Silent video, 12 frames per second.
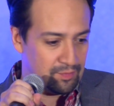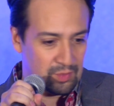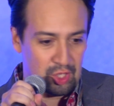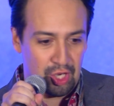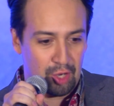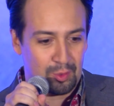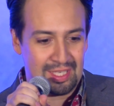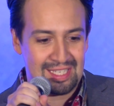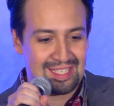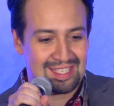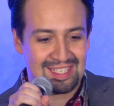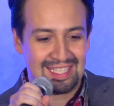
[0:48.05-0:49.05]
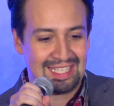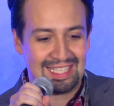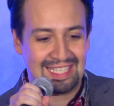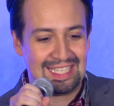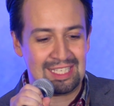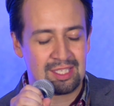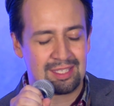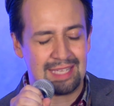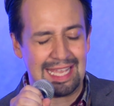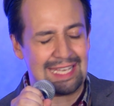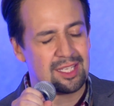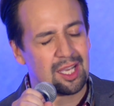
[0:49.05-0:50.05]
you know, he's
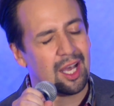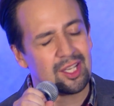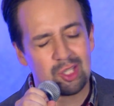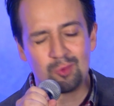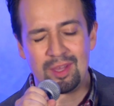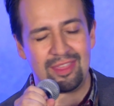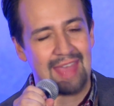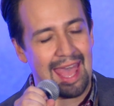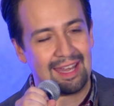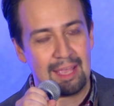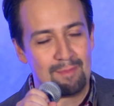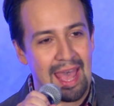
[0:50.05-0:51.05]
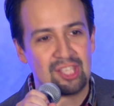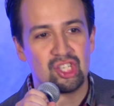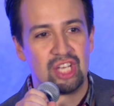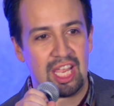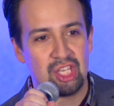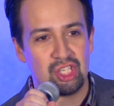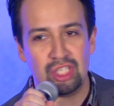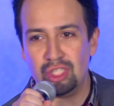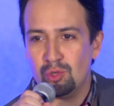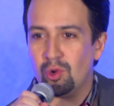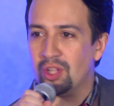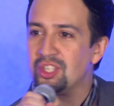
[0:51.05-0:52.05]
in touch with that imagination
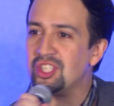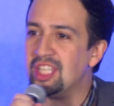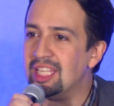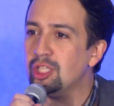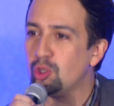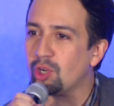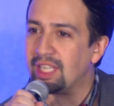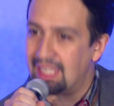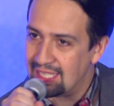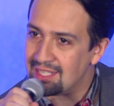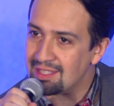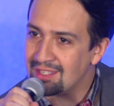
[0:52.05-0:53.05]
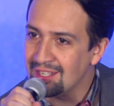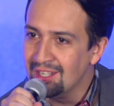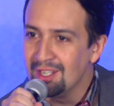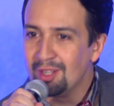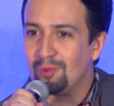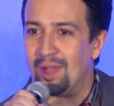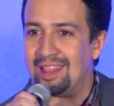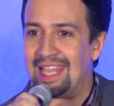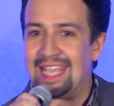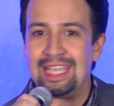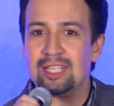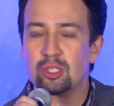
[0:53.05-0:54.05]
you all see in your kids when
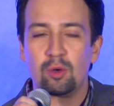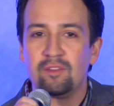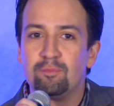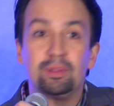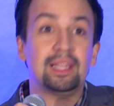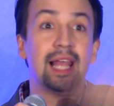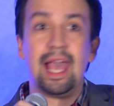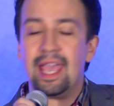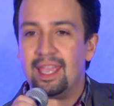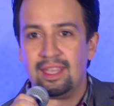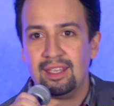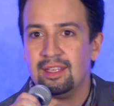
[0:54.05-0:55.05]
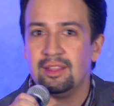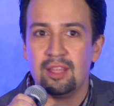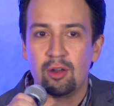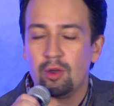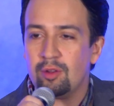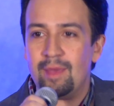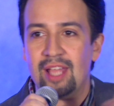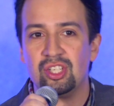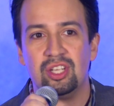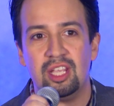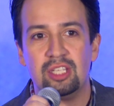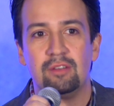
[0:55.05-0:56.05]
they can sort of play in their own
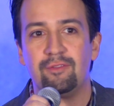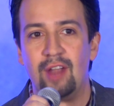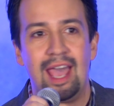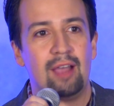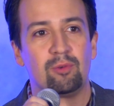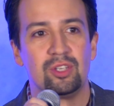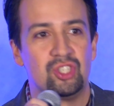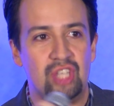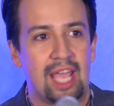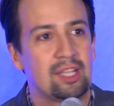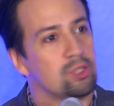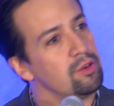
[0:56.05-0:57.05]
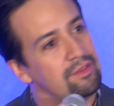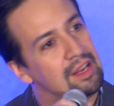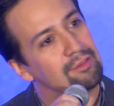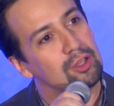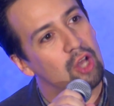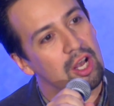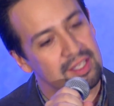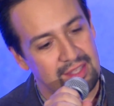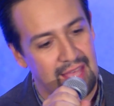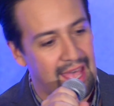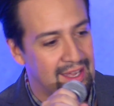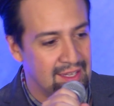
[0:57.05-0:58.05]
imagination for hours. Jack sort of never
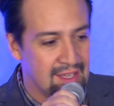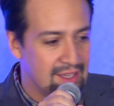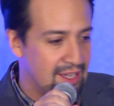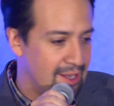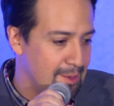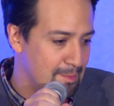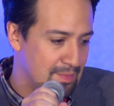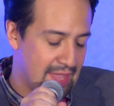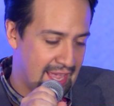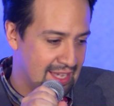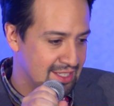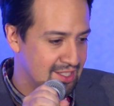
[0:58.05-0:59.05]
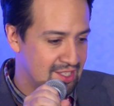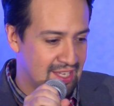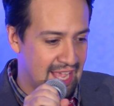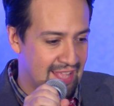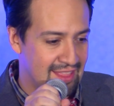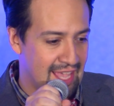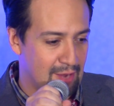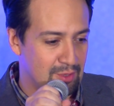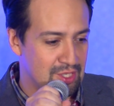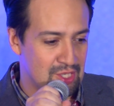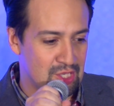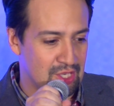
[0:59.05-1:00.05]
lost that. And that
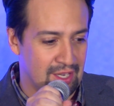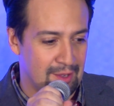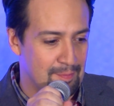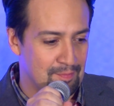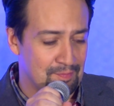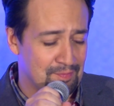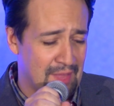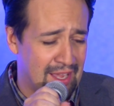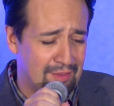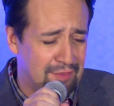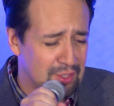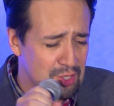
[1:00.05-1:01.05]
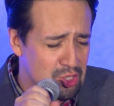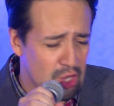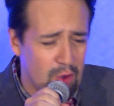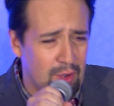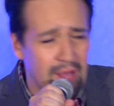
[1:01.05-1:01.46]
was, I feel so